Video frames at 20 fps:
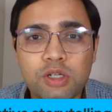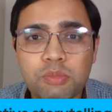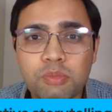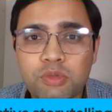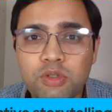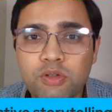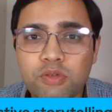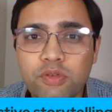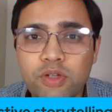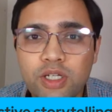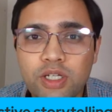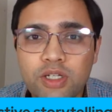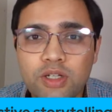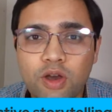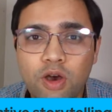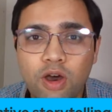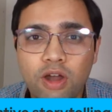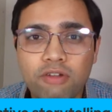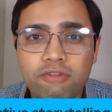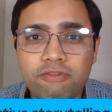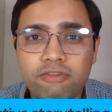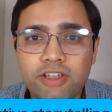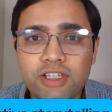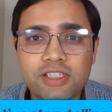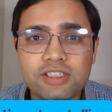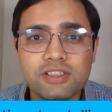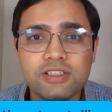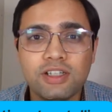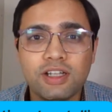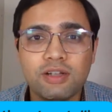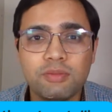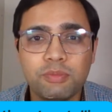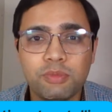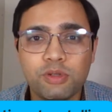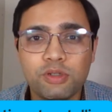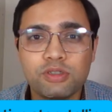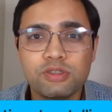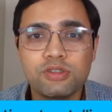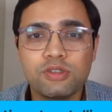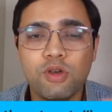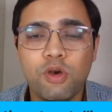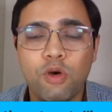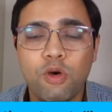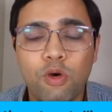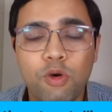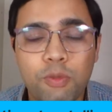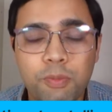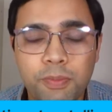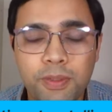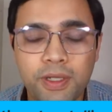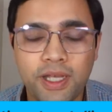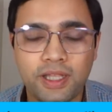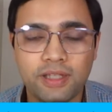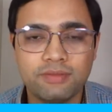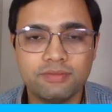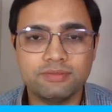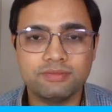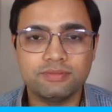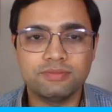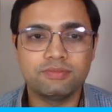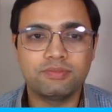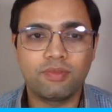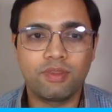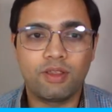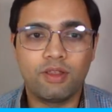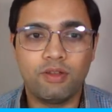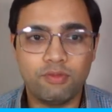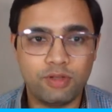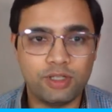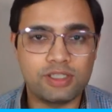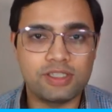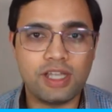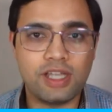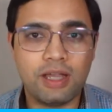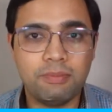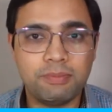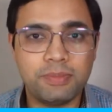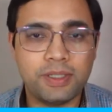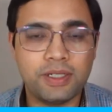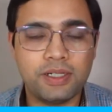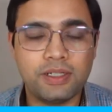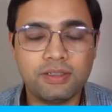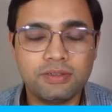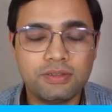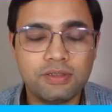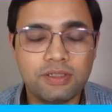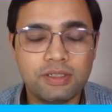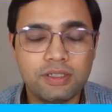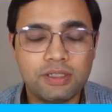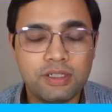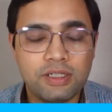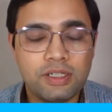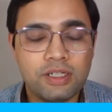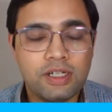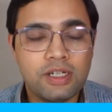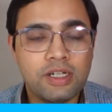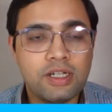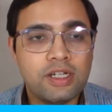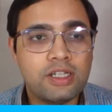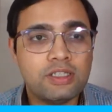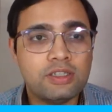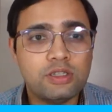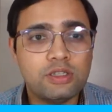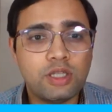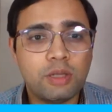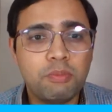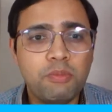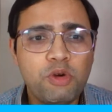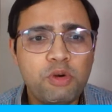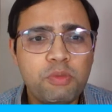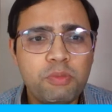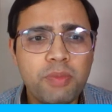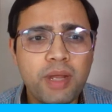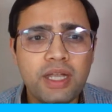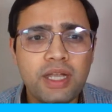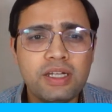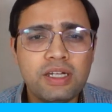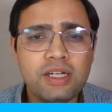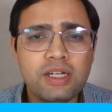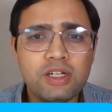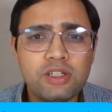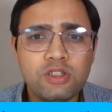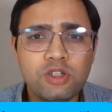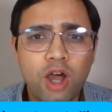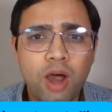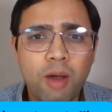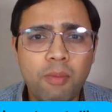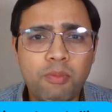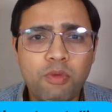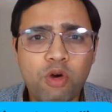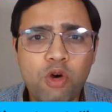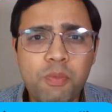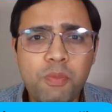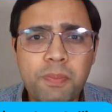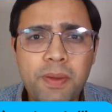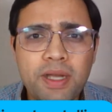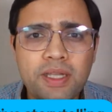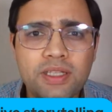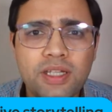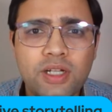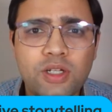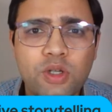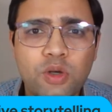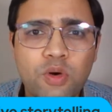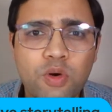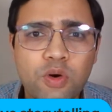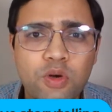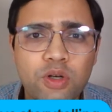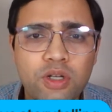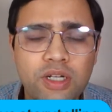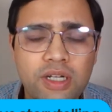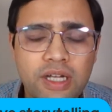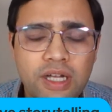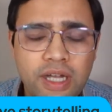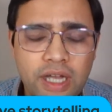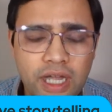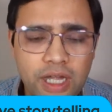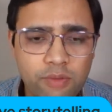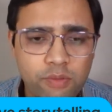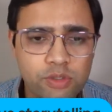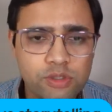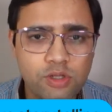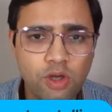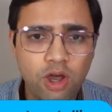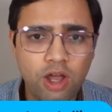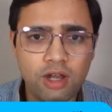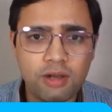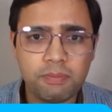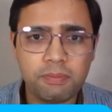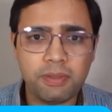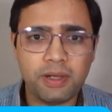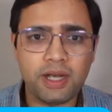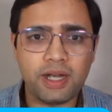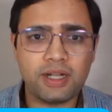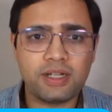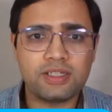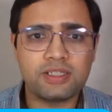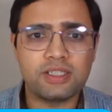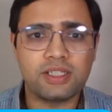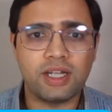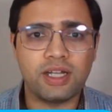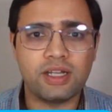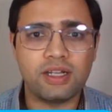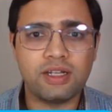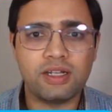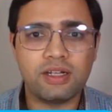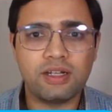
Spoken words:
movie or fictional book's opening. For example, the moment Tom opened the door, it was all bloodshed.